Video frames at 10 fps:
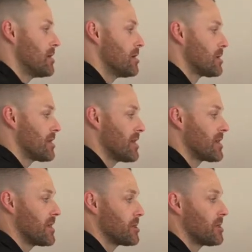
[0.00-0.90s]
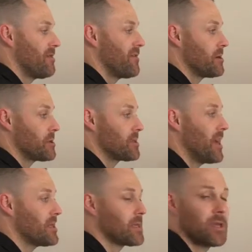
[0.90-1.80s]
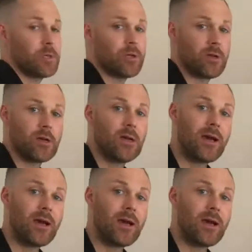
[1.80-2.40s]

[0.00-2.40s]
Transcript: so they can actually function as they should,